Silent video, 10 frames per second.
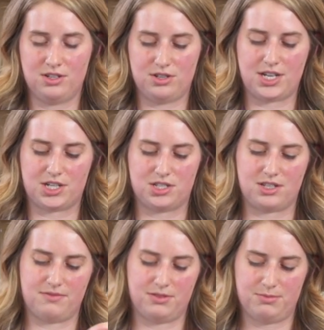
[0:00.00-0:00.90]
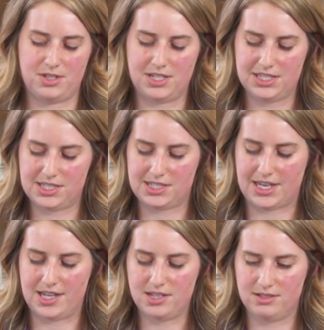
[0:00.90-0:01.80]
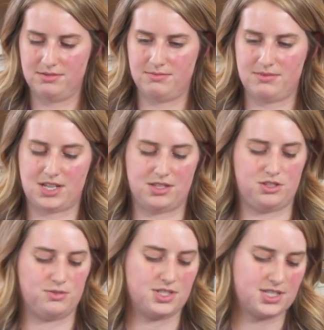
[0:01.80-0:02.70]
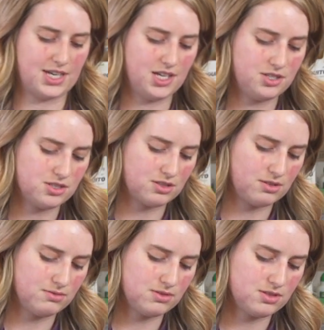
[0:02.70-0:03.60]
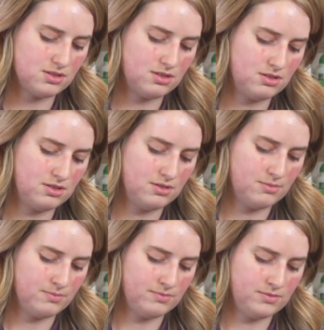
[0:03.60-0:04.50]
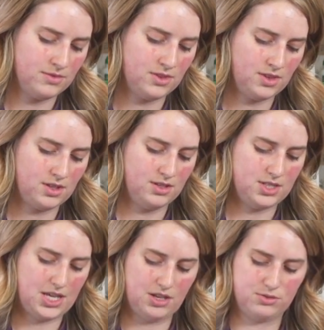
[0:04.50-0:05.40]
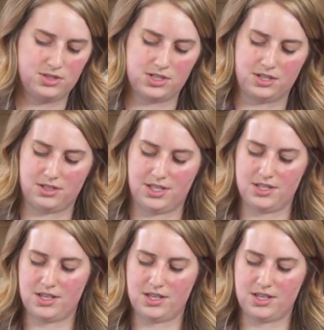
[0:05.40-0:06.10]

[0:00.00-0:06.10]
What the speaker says: you're actually going to flip it on its side, and the twist tie just goes hang it horizontally.